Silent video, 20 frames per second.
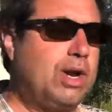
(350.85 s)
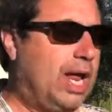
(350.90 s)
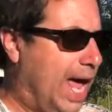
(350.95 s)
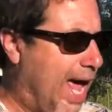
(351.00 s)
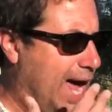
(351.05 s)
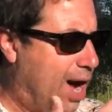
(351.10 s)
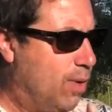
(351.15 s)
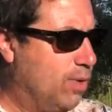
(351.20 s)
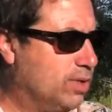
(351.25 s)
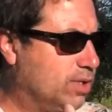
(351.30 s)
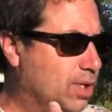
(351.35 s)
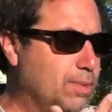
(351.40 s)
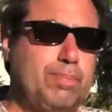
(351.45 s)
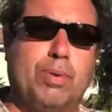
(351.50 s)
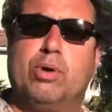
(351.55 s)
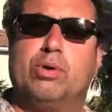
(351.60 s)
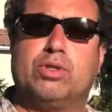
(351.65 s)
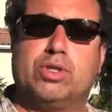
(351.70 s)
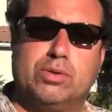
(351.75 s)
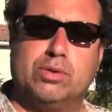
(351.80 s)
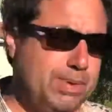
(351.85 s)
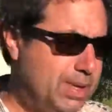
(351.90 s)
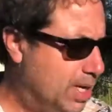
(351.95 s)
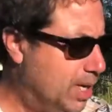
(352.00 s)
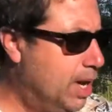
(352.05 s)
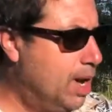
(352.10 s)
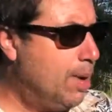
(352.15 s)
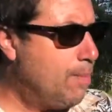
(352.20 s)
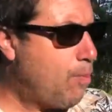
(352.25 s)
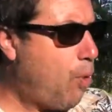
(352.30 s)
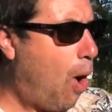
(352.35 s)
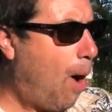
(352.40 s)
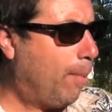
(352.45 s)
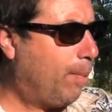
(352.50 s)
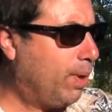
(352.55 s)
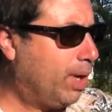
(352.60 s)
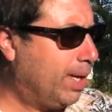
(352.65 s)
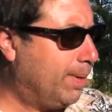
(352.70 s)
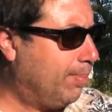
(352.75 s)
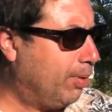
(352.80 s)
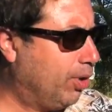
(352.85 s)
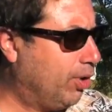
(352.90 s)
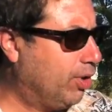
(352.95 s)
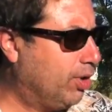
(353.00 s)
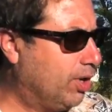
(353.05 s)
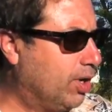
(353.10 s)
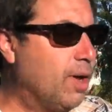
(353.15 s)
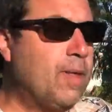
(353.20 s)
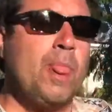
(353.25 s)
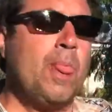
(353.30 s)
how it's supposed to be properly burned.